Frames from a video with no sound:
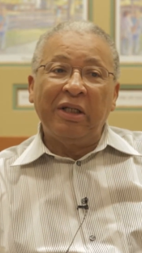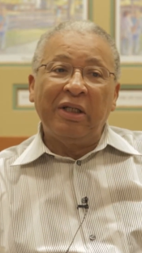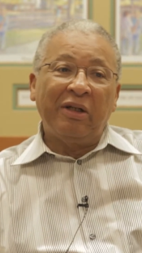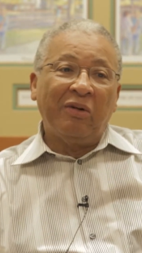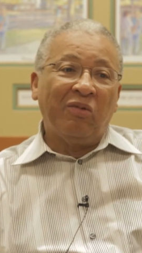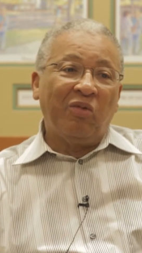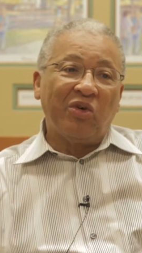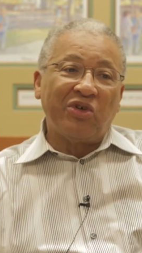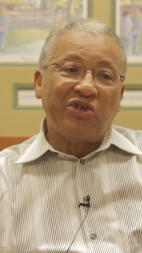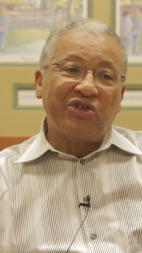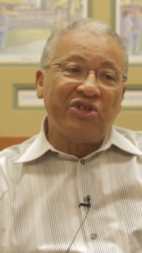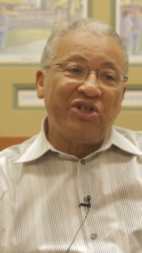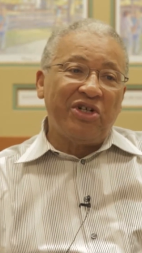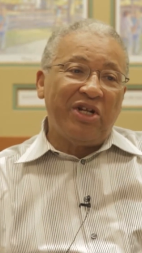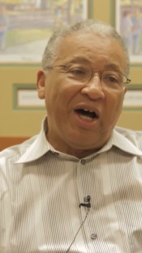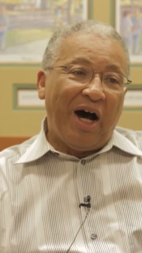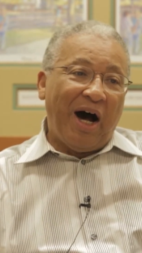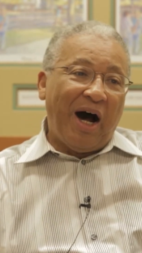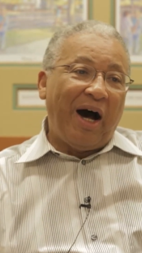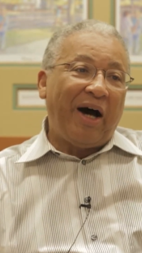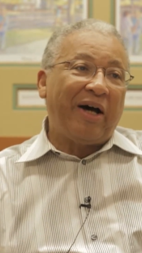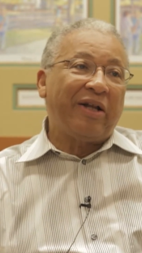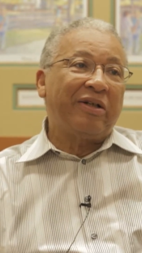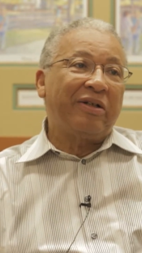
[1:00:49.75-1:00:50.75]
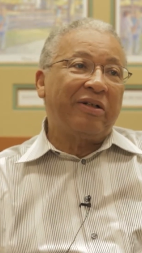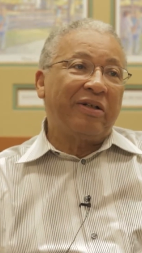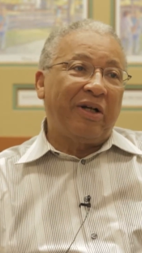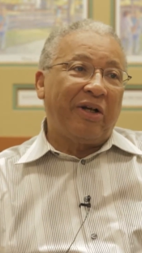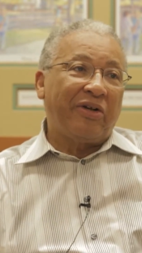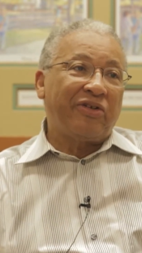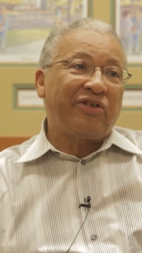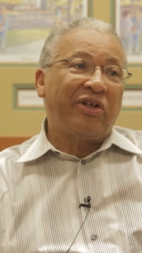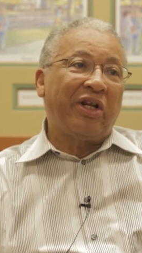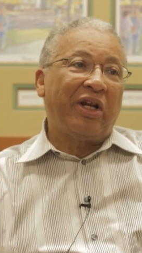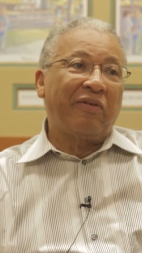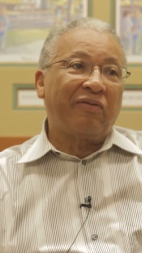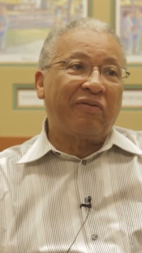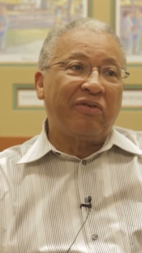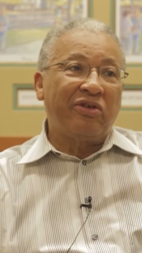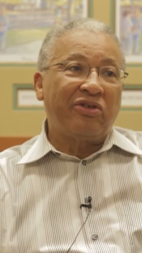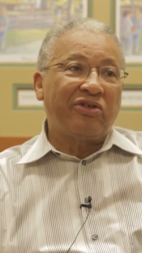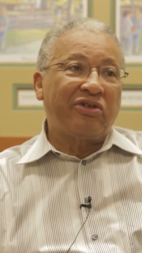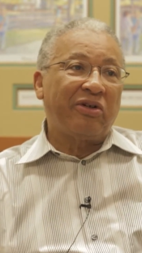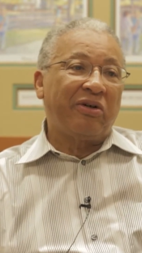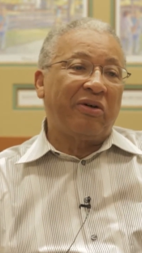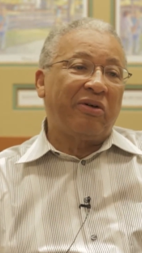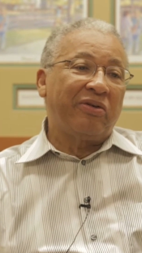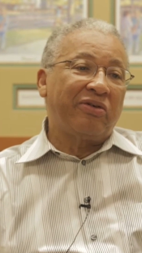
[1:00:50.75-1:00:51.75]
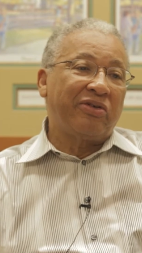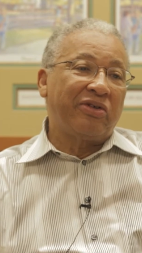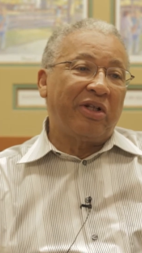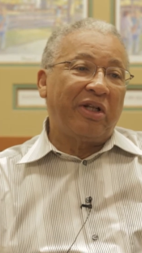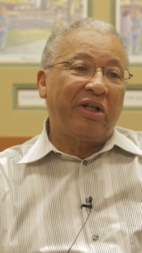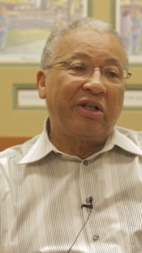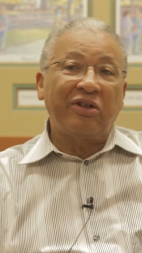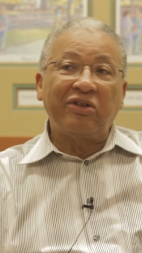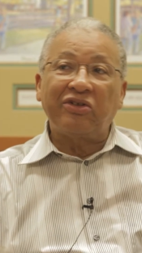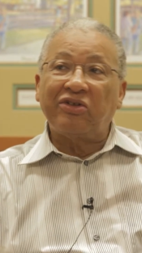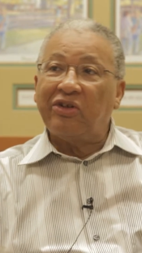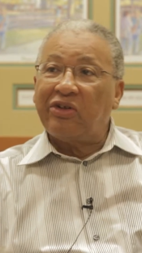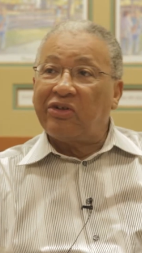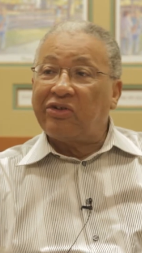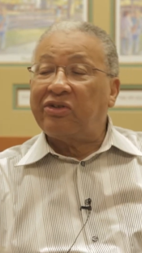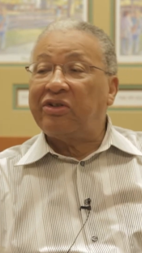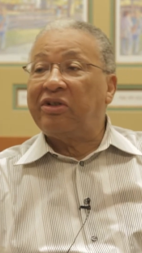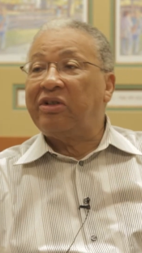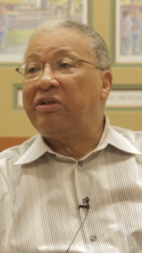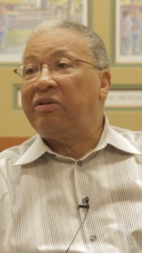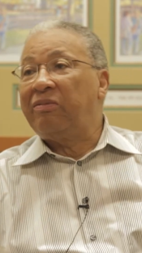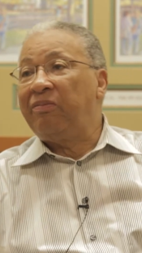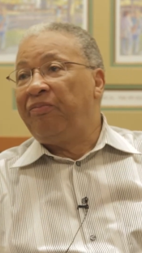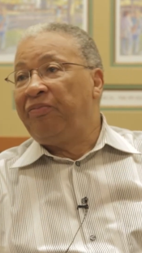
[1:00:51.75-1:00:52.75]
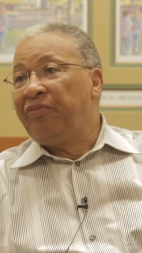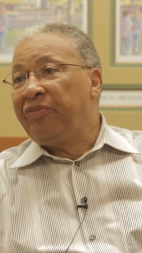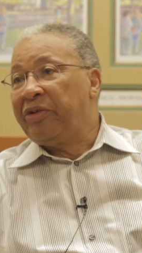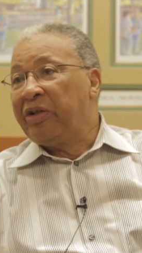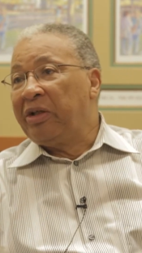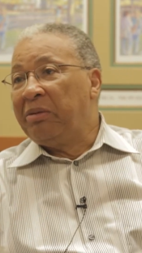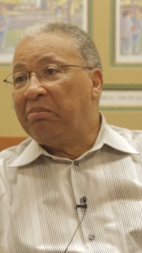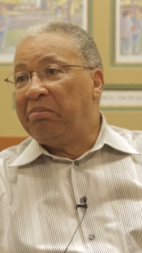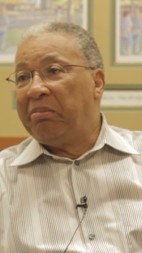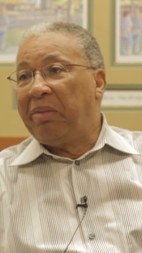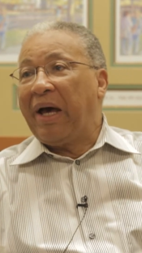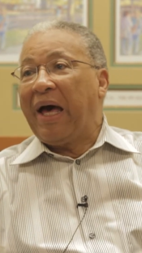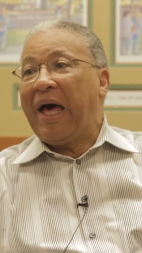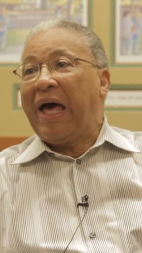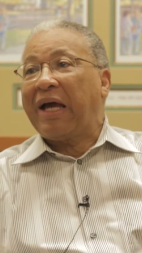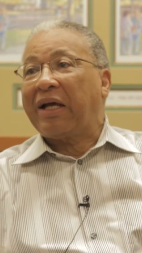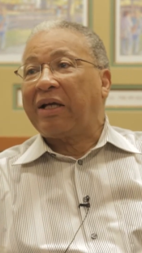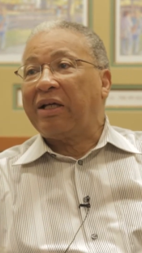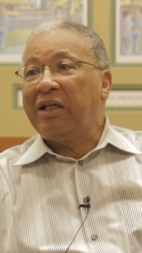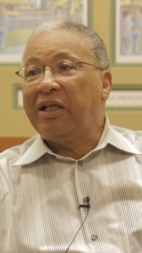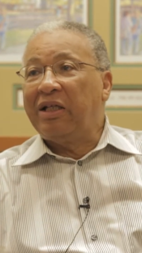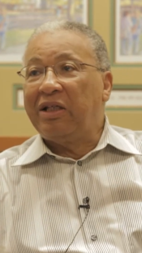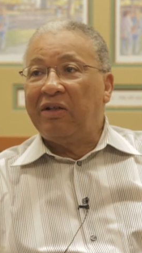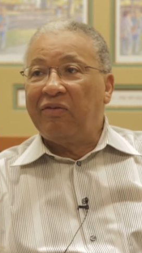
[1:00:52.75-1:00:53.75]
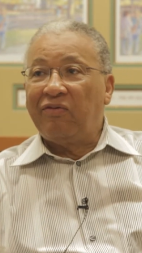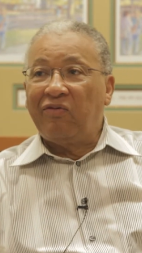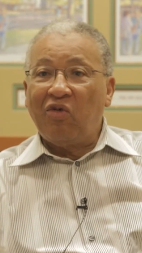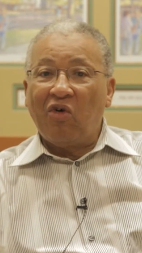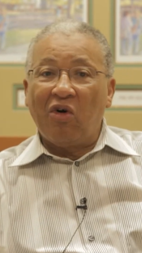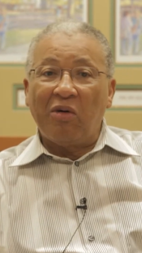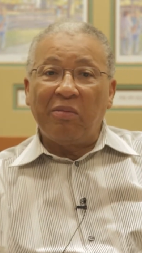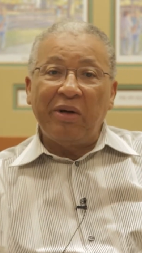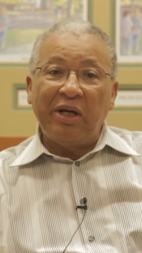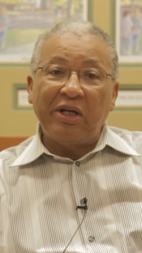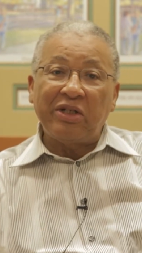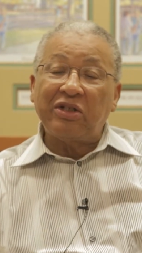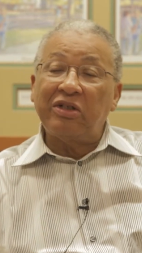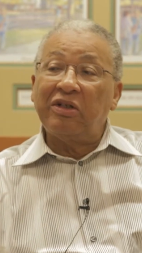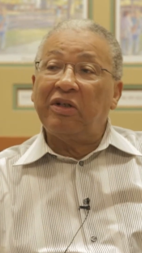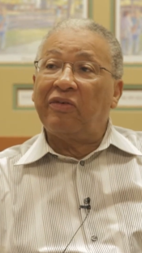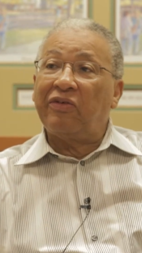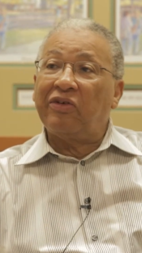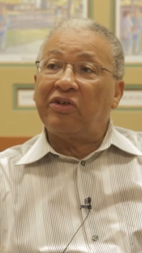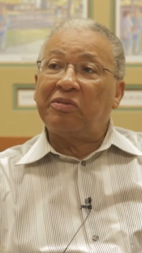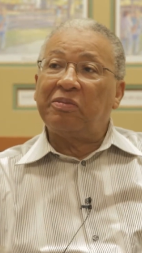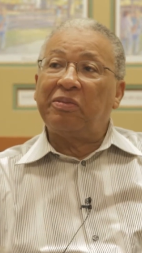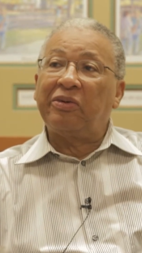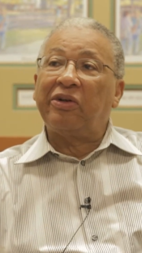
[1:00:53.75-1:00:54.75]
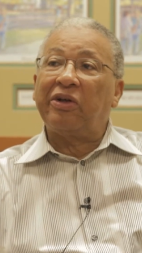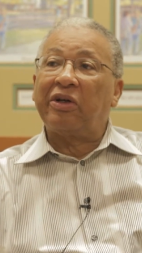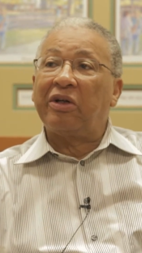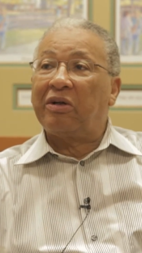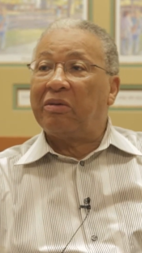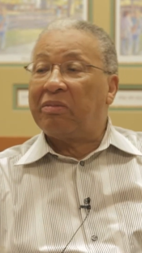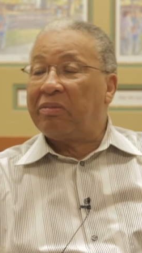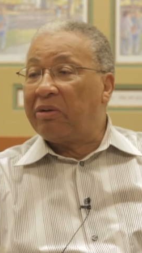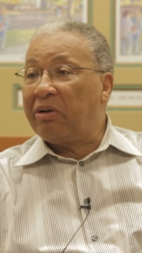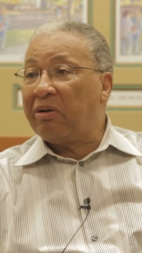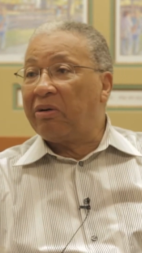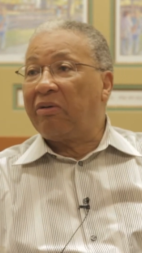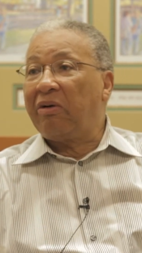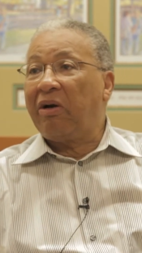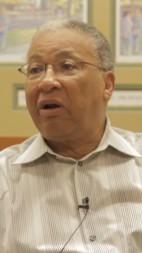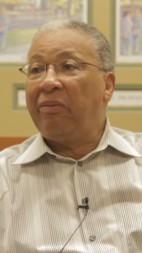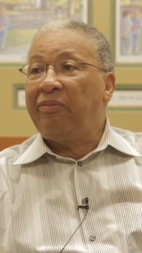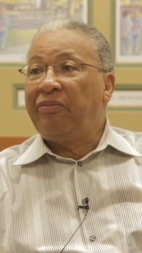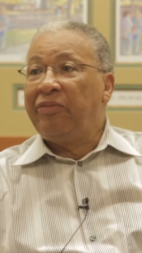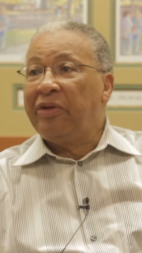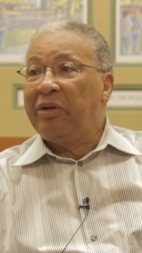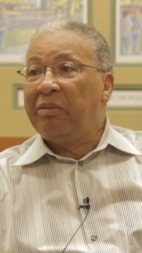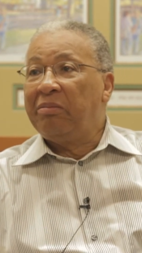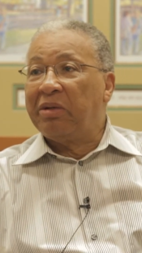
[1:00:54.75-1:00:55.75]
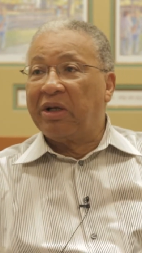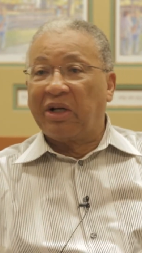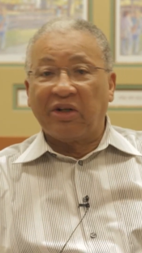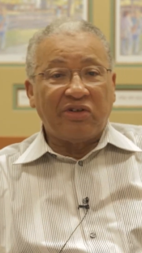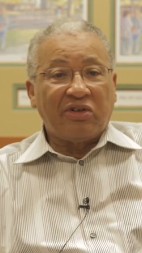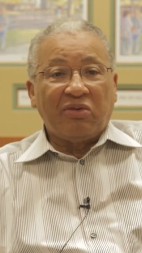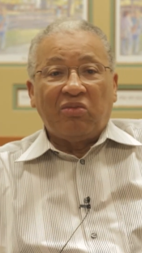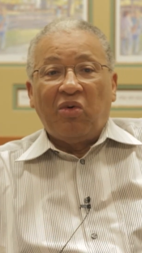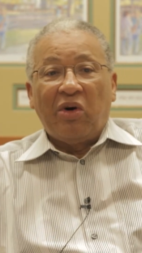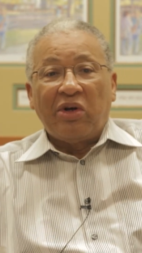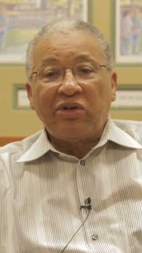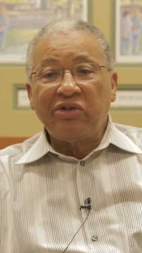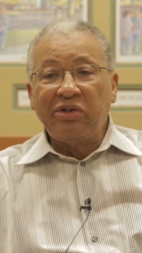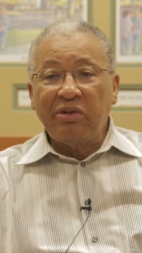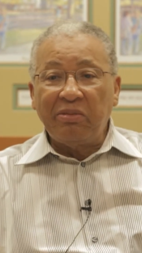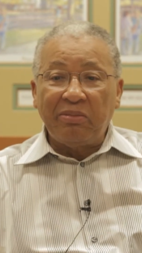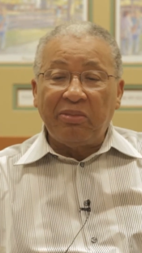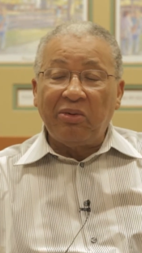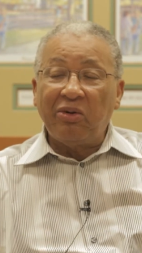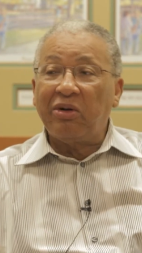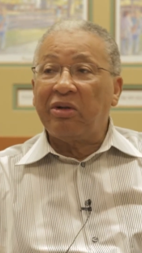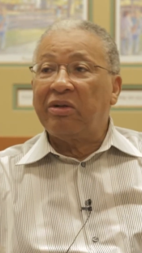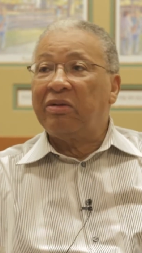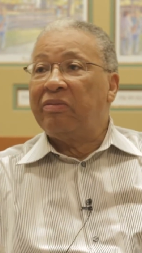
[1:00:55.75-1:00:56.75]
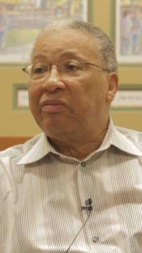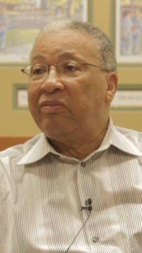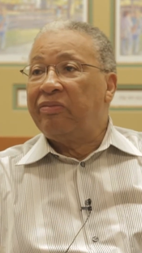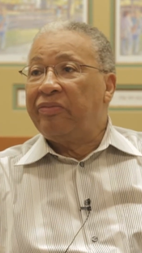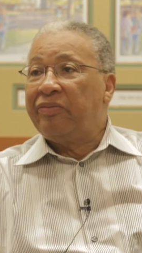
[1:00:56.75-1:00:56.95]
was not a set of concerns that existed back in the formation of this particular program, because it wasn't important.